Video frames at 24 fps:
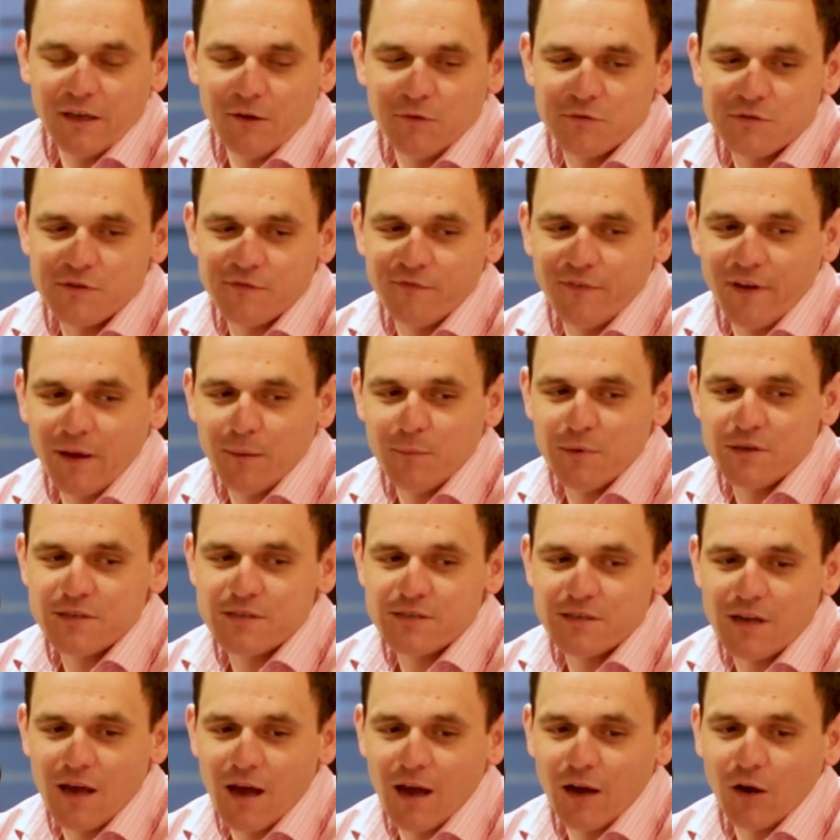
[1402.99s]
He was a
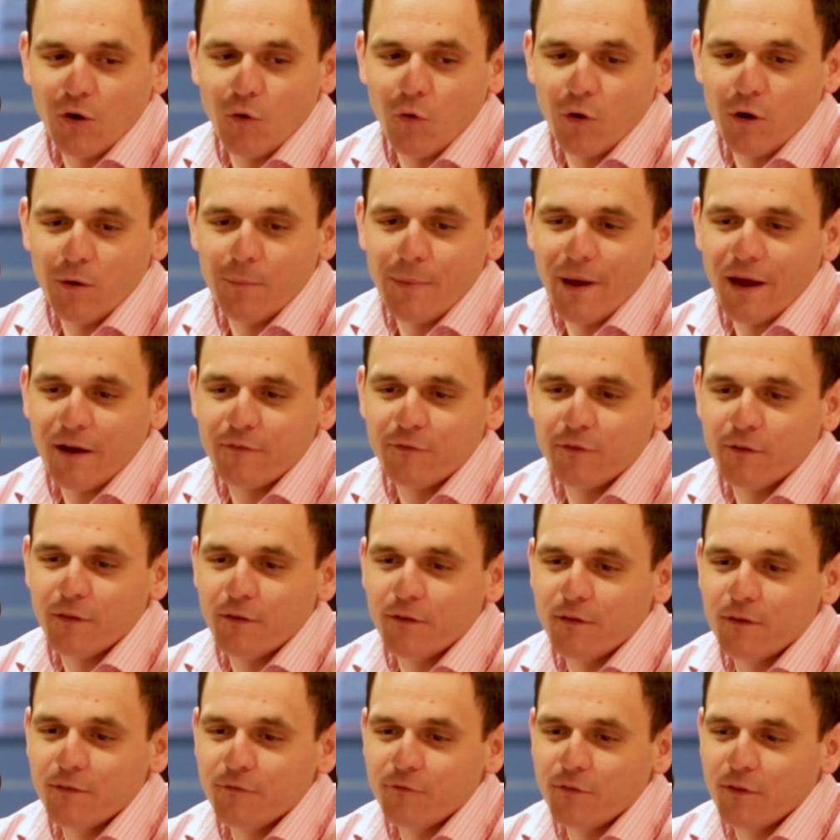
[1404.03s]
famous quarterback for
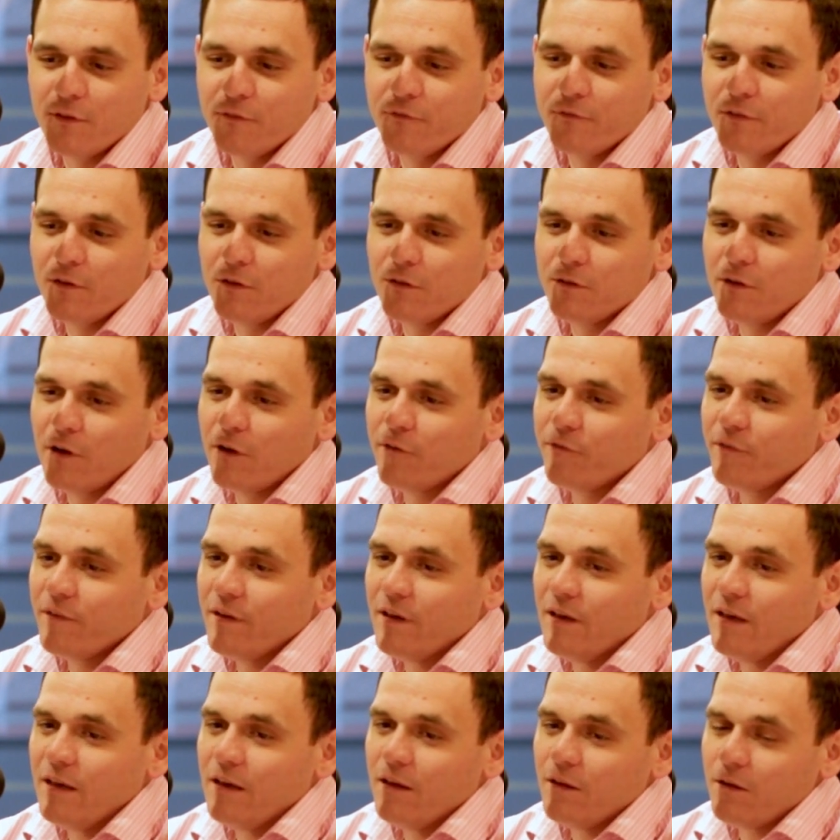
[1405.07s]
the
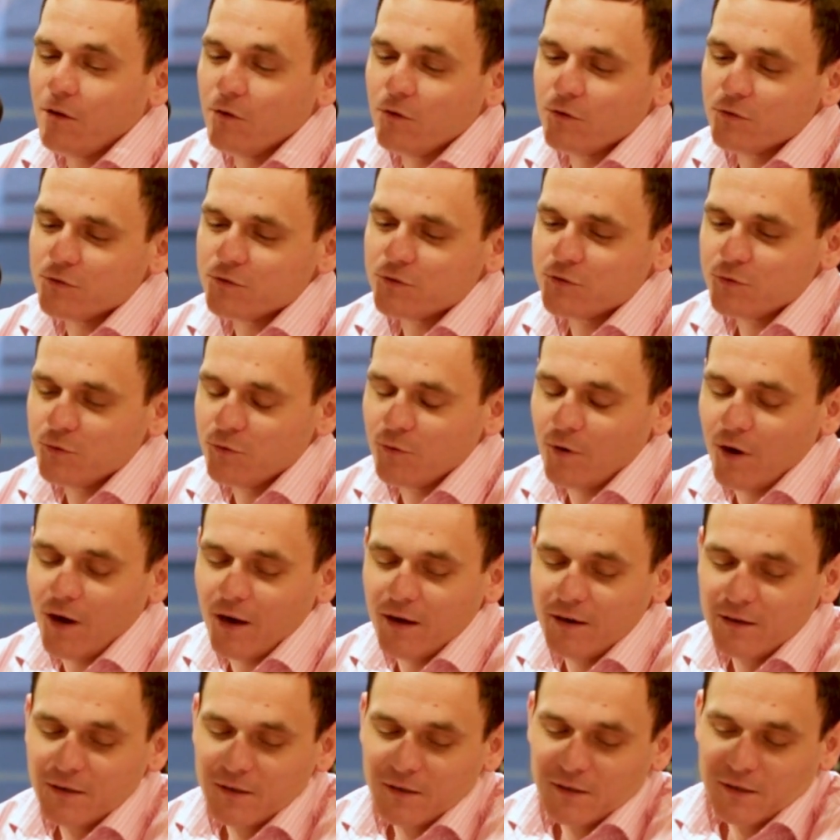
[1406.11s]
Philadelphia Eagles,
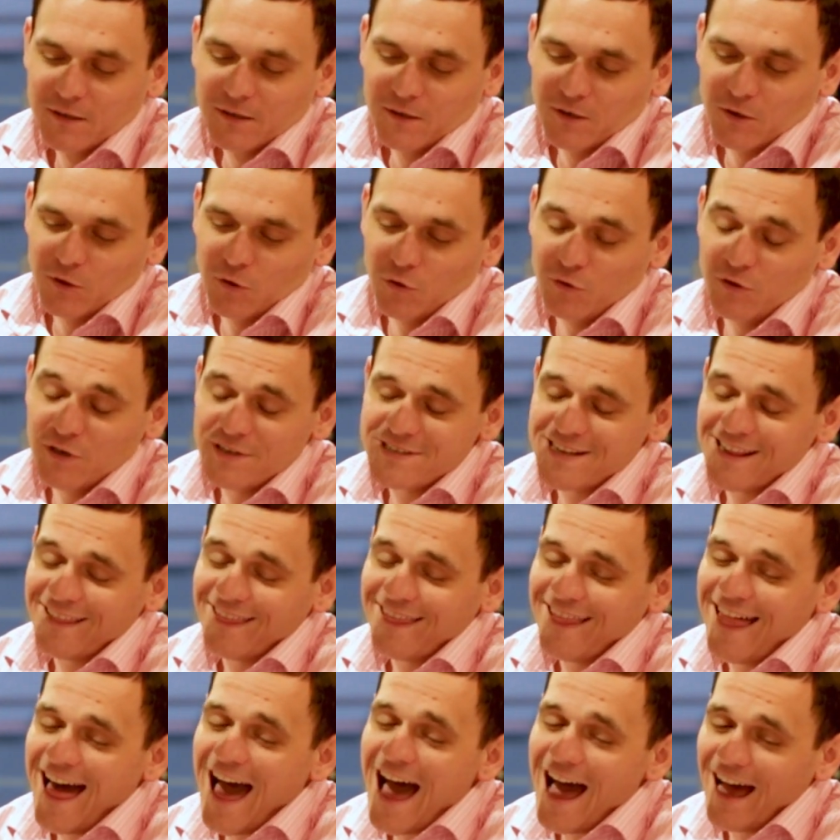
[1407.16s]
who does a
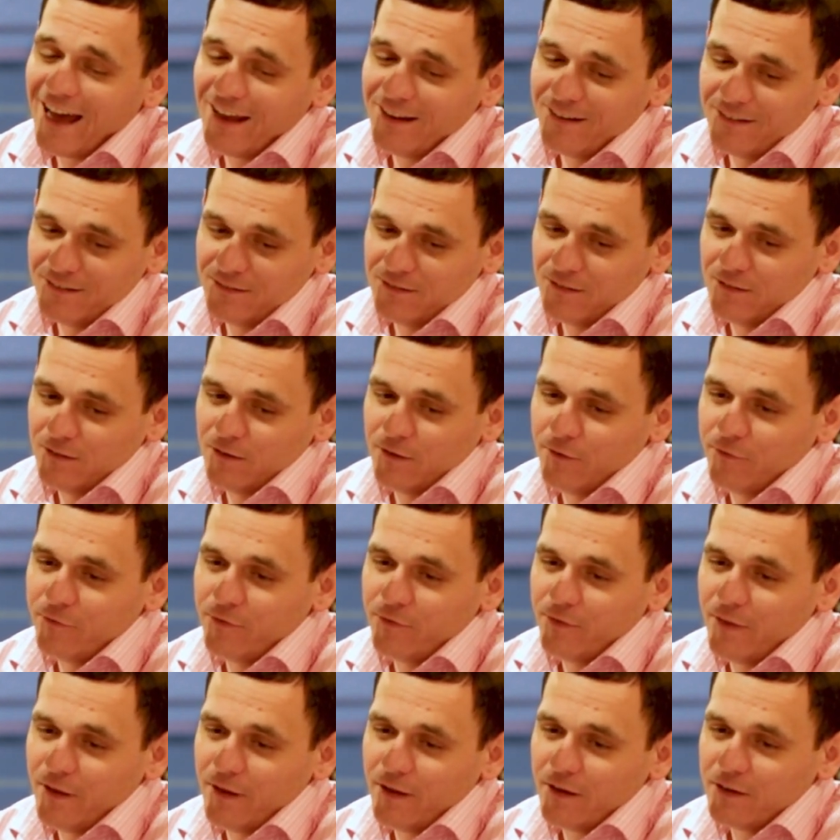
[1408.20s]
lot of
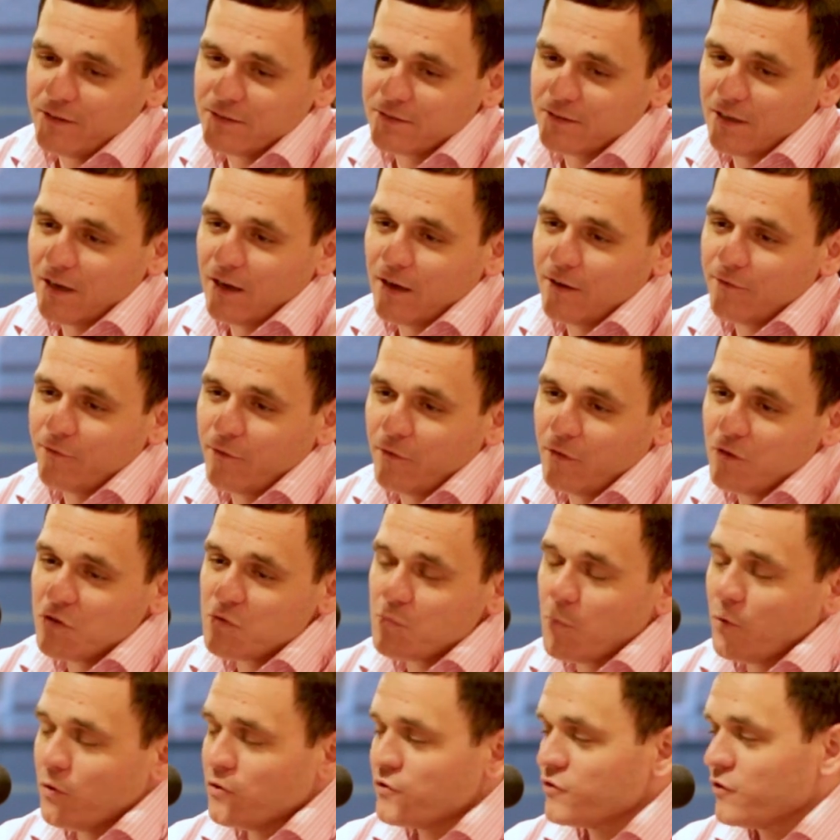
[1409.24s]
things for the
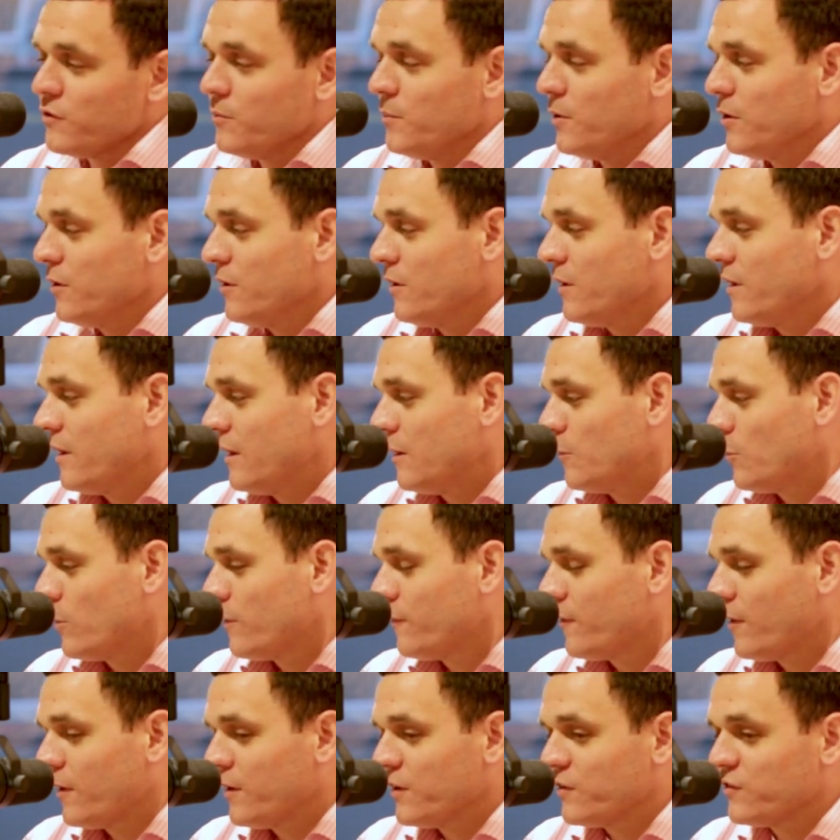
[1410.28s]
sports community, and we're
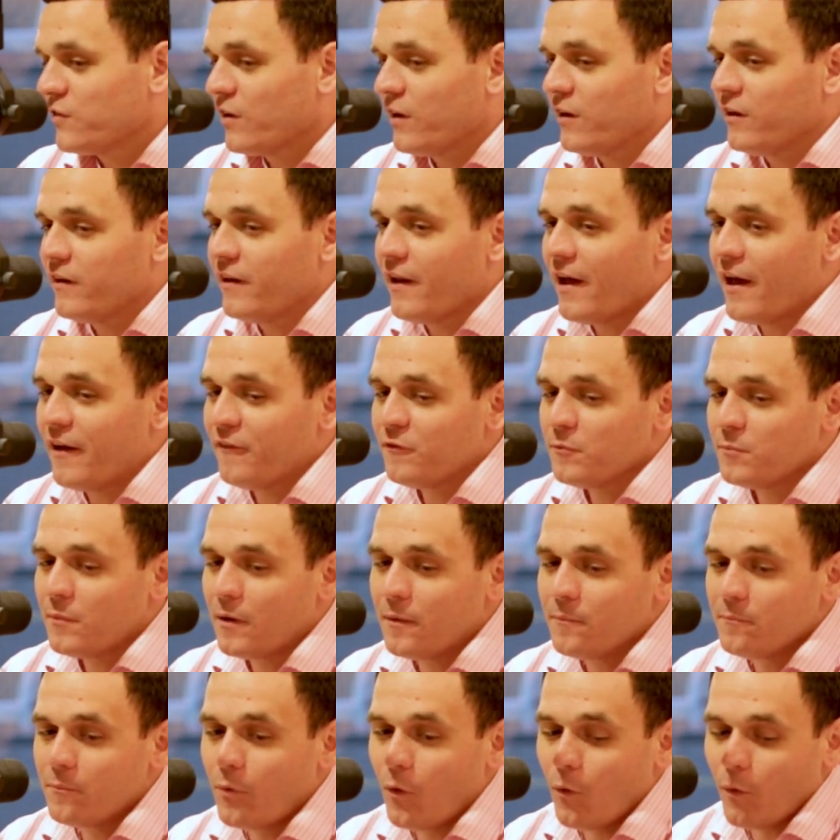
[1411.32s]
very excited to have him
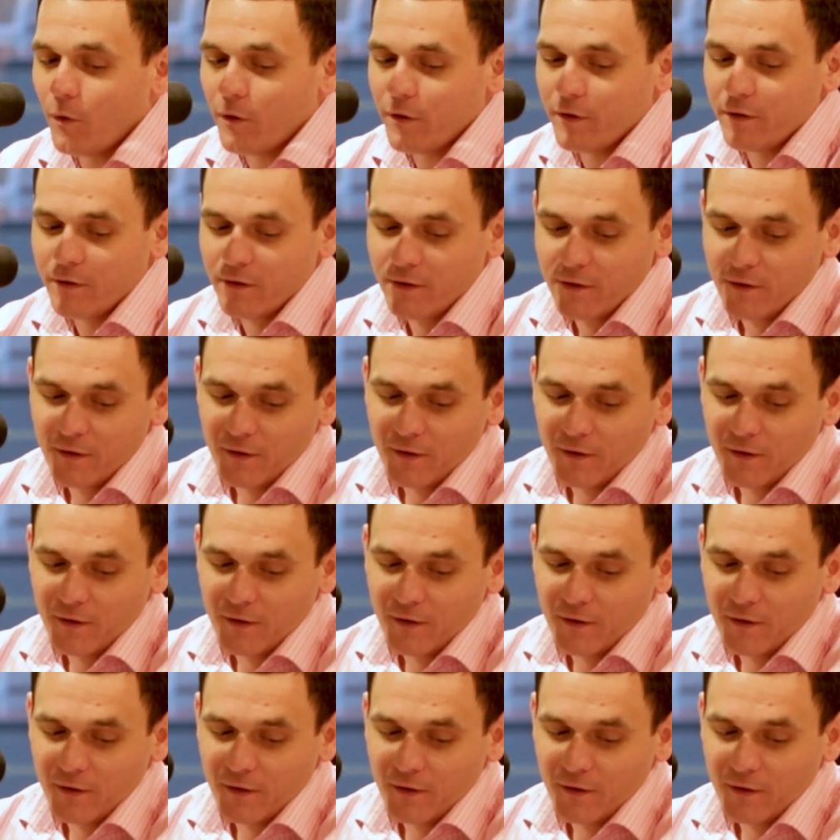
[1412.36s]
on board.